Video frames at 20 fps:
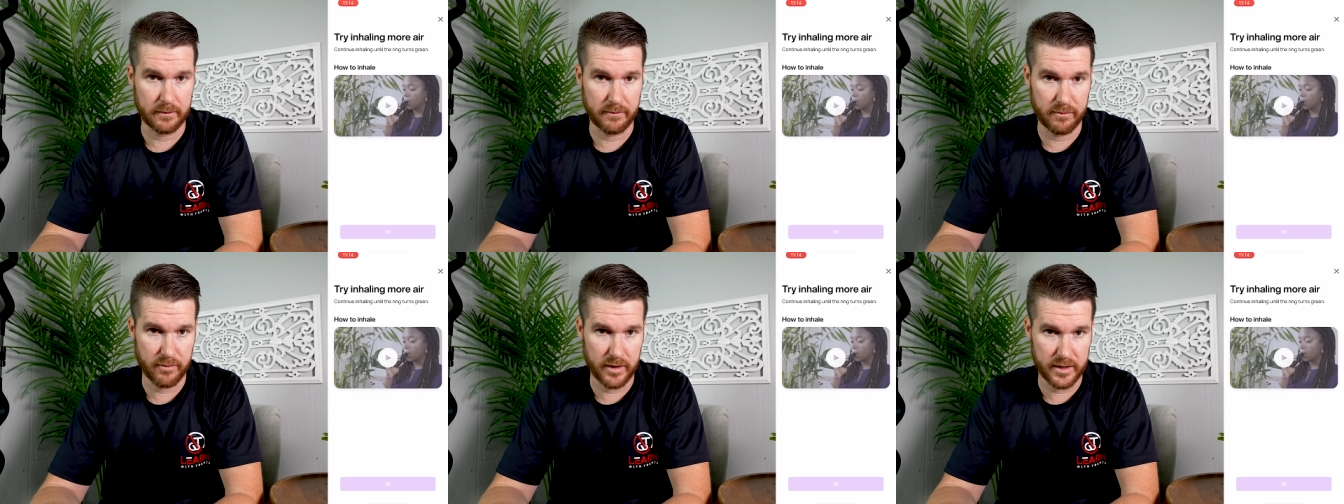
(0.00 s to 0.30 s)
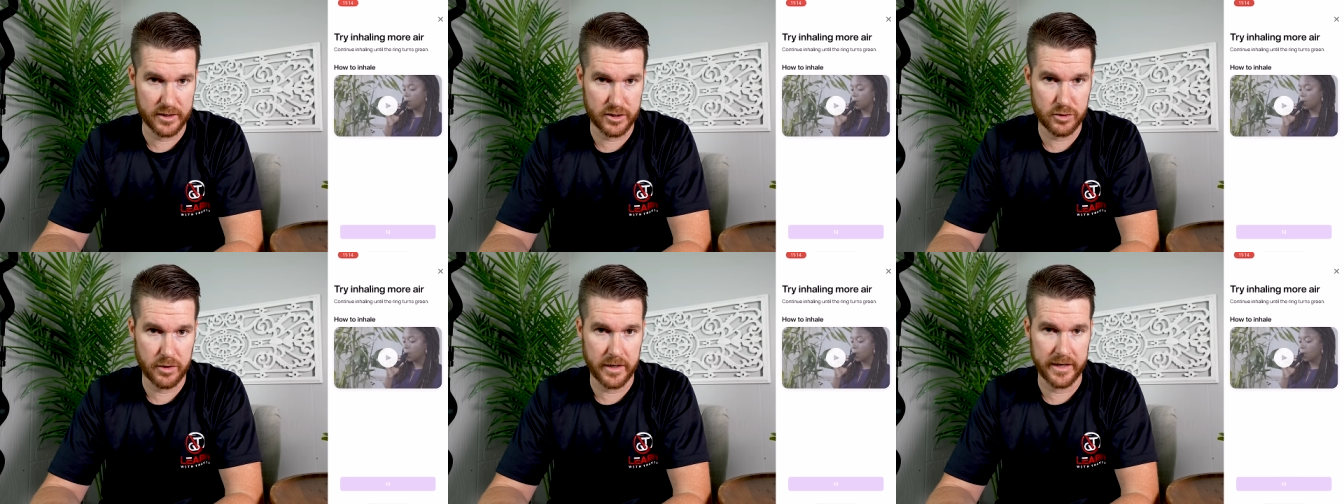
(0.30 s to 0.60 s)

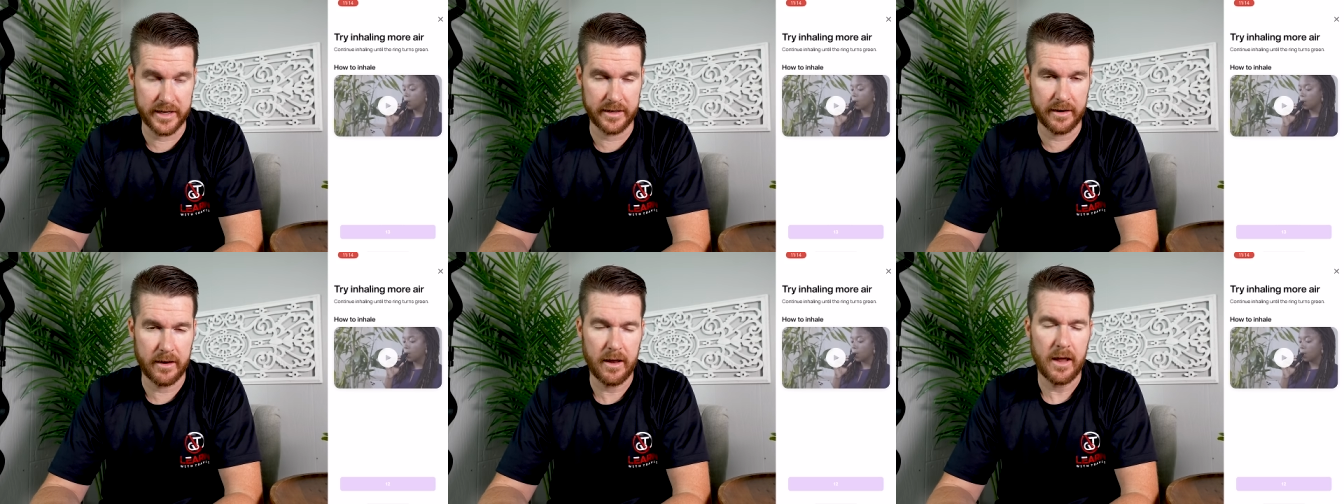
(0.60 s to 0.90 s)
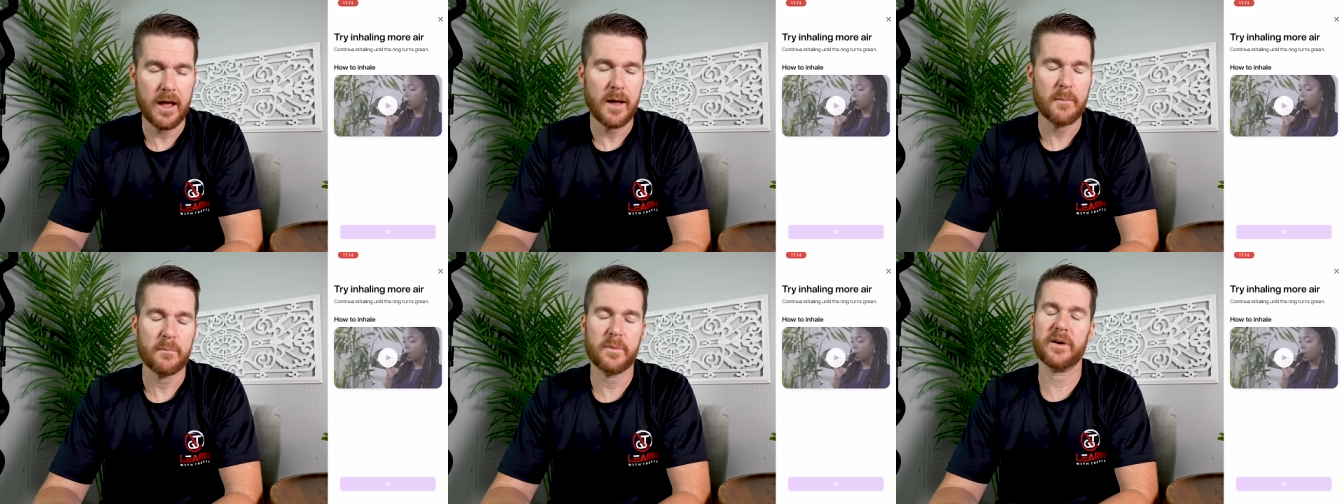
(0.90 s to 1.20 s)
frustrating.
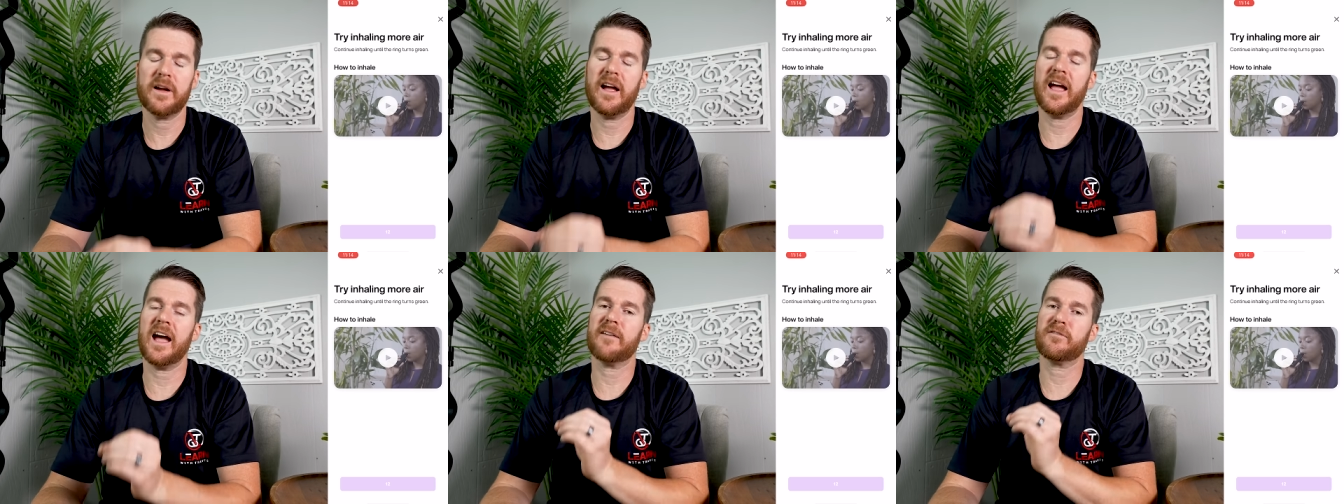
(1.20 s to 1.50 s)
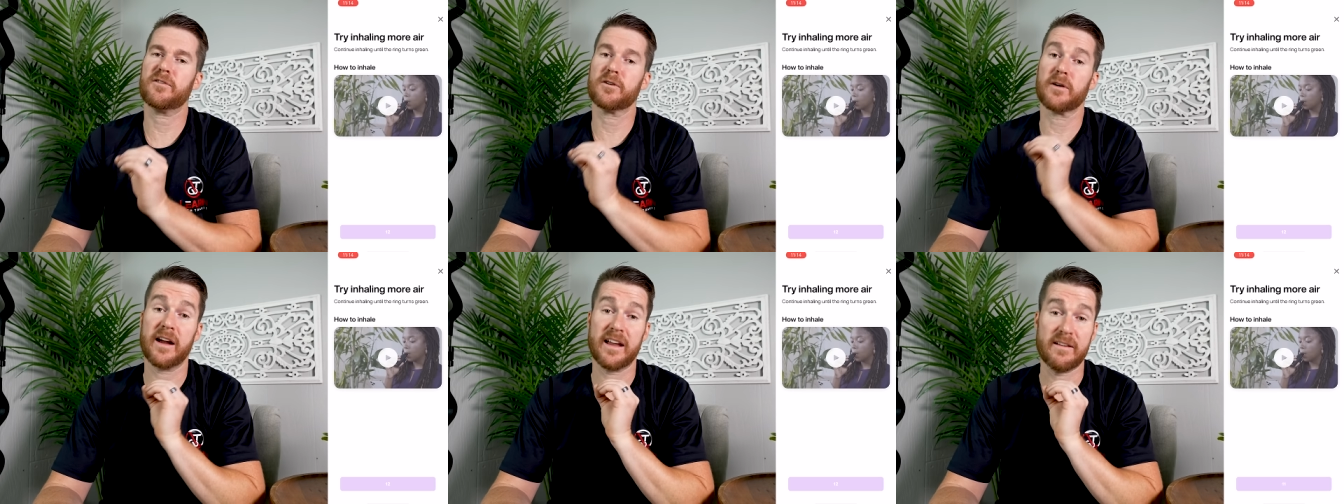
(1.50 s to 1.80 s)
But
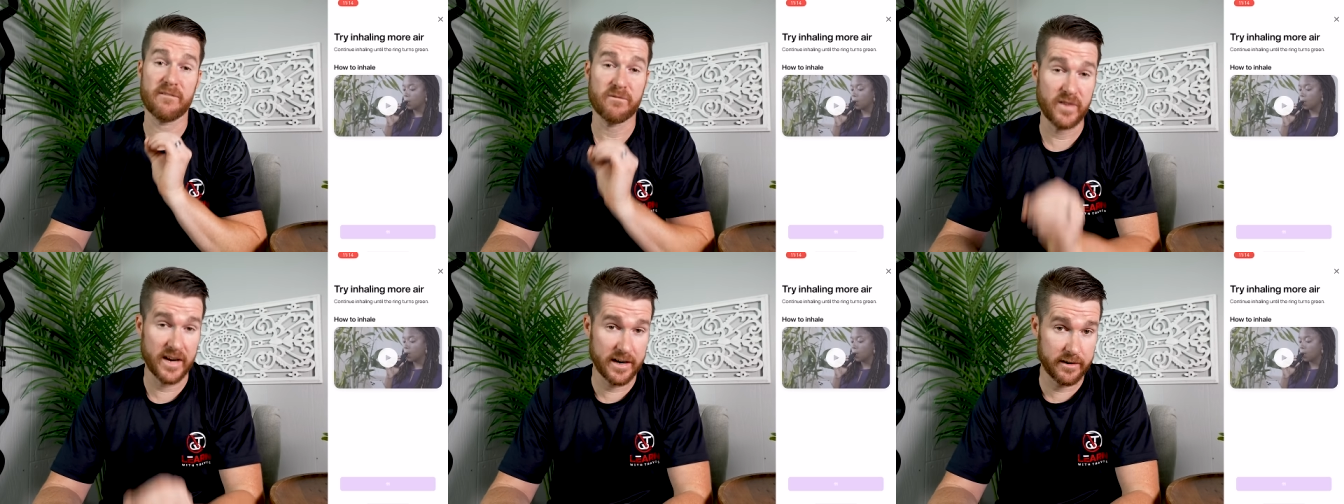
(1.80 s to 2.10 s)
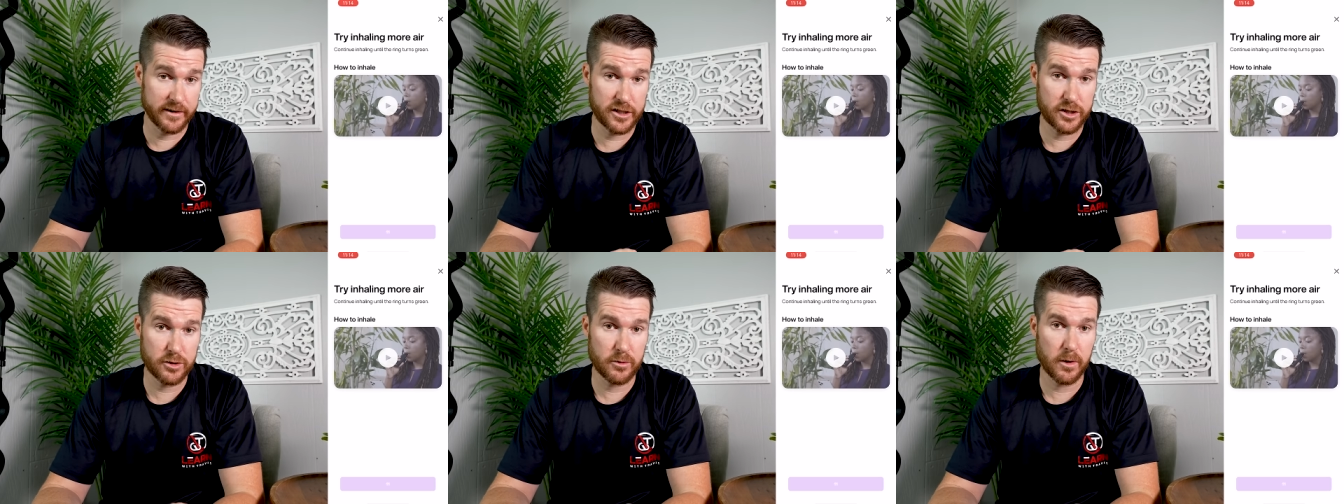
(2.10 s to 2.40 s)
after a
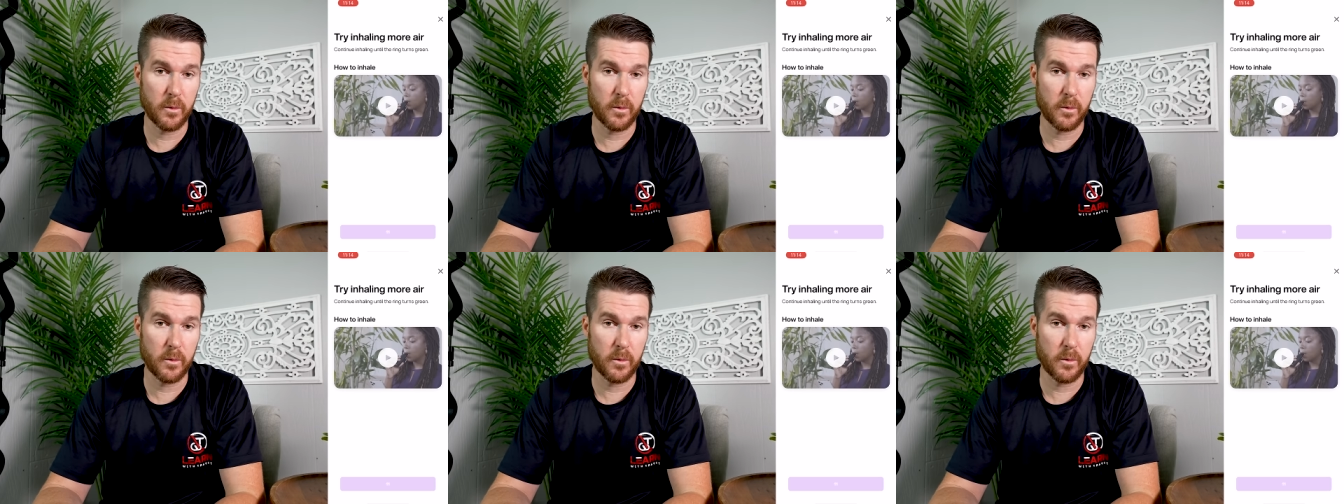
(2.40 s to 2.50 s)
very short